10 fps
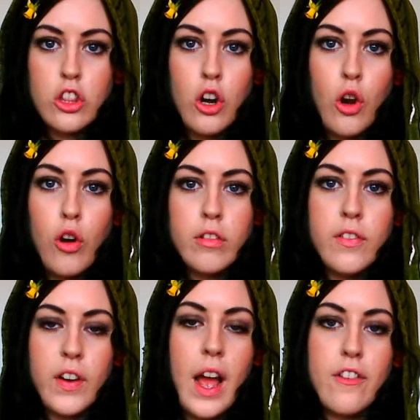The Law
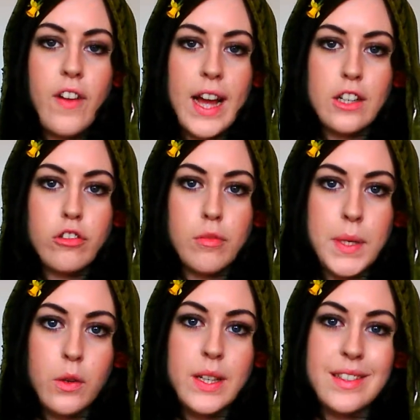of Life
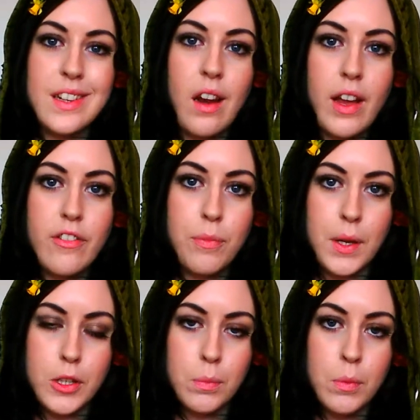attribute is Life
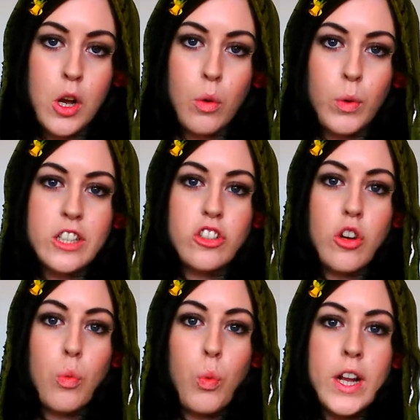Bloom, which
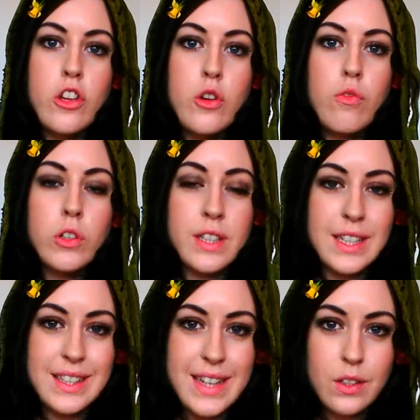when you
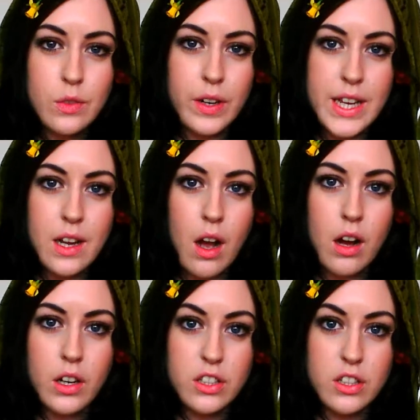successfully
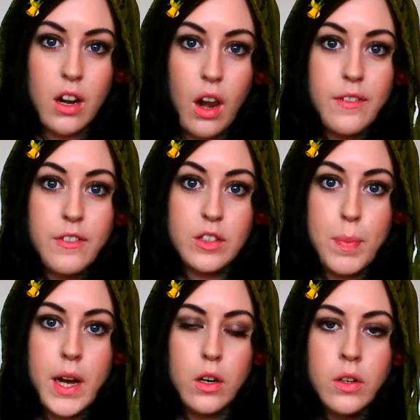cast a life
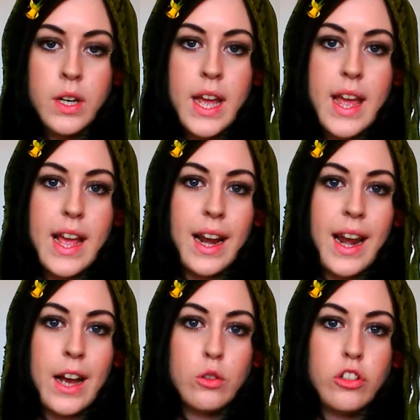spell, it
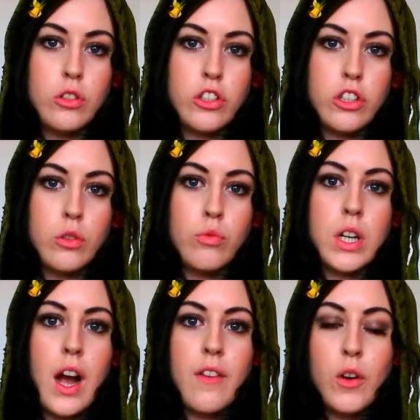allows you to
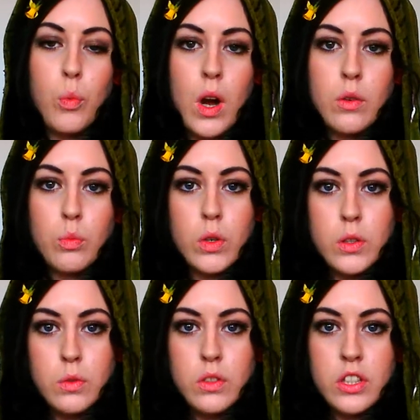recover 1
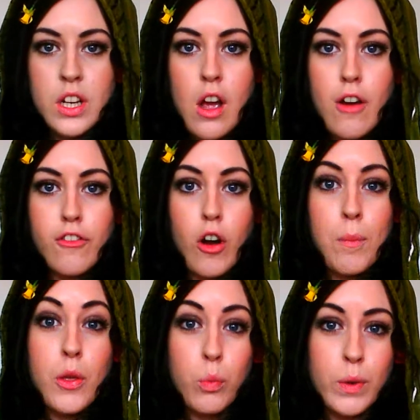wound
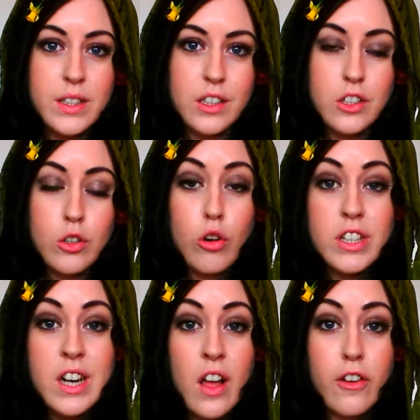from the wizard
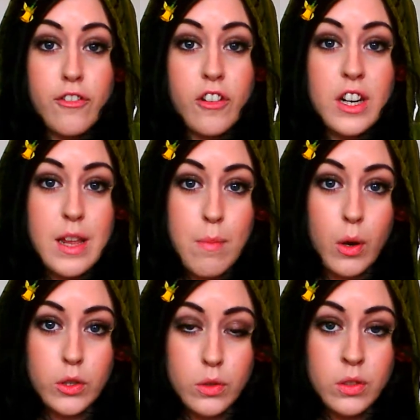or another friendly
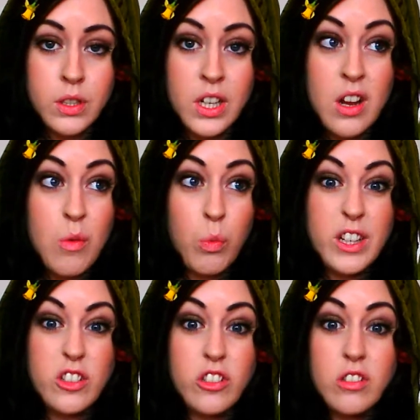model,
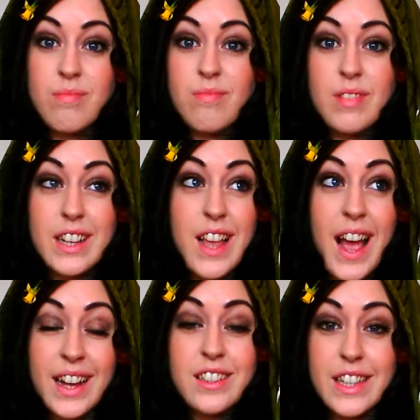which is
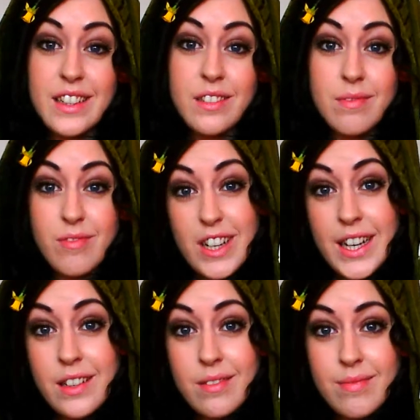handy,
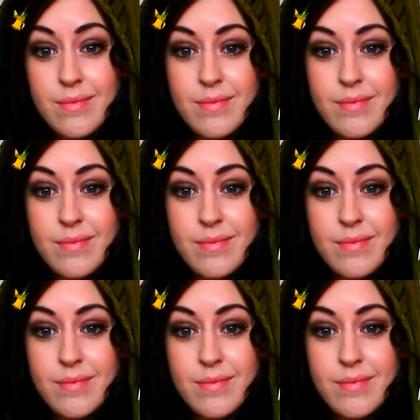really.